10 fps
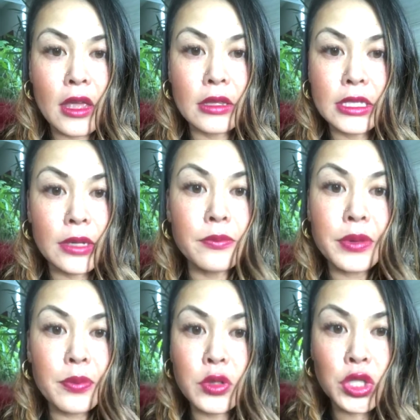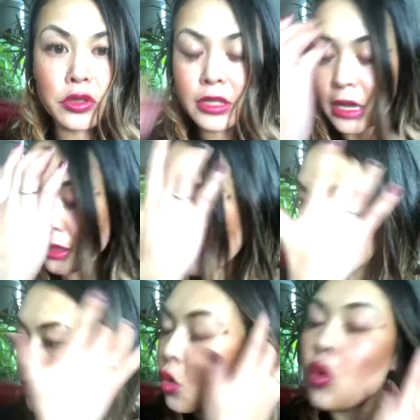some people choose that.
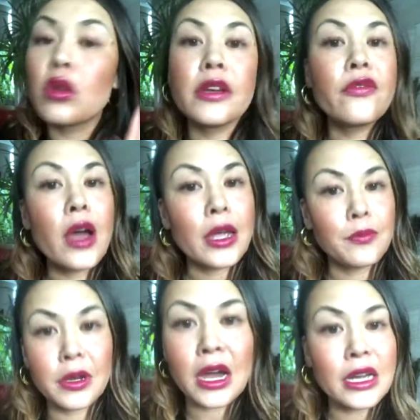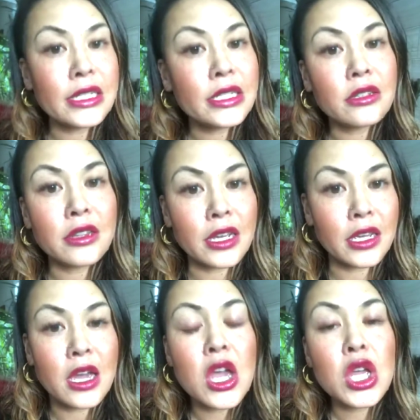That's totally fine. But I still
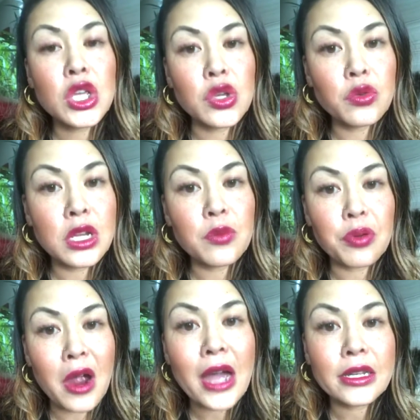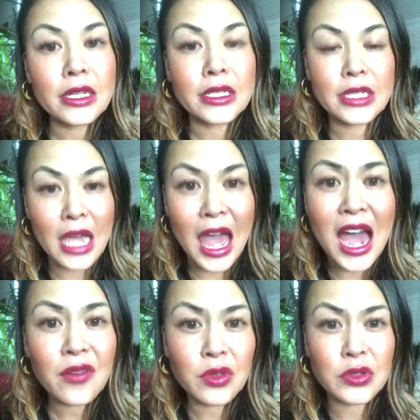think you need practice to
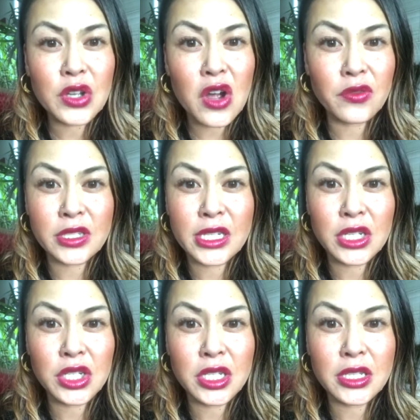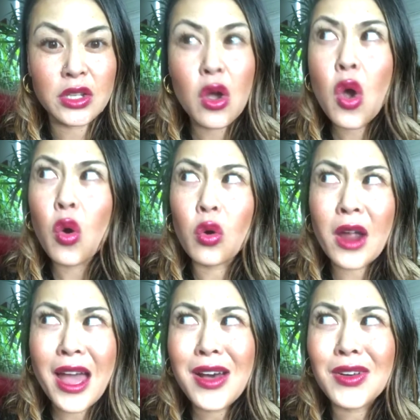have those conversations,
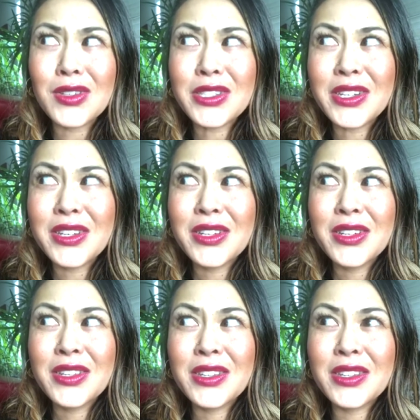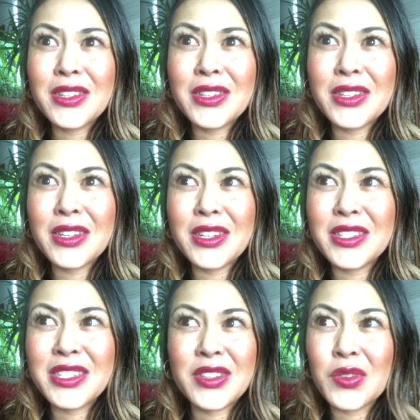or else
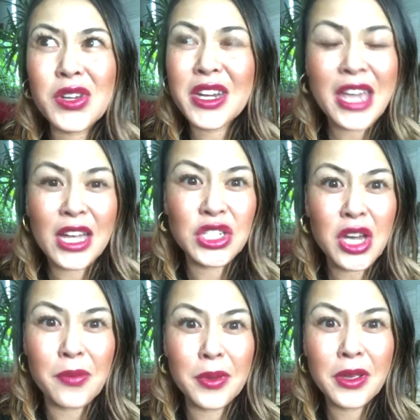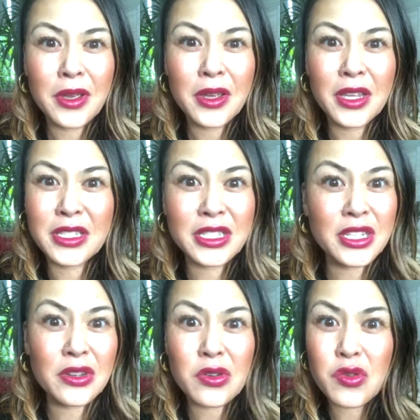it's still going to catch up. It's
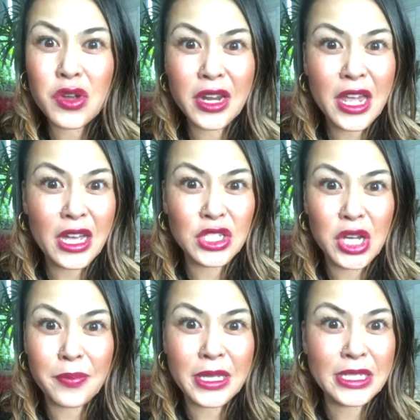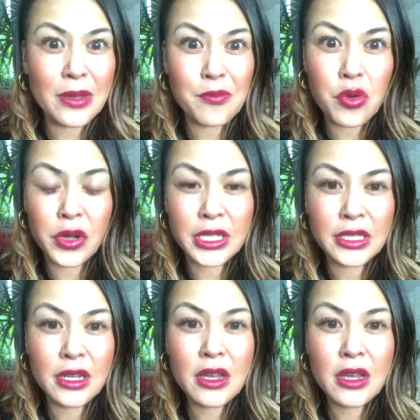still going to catch up at some point.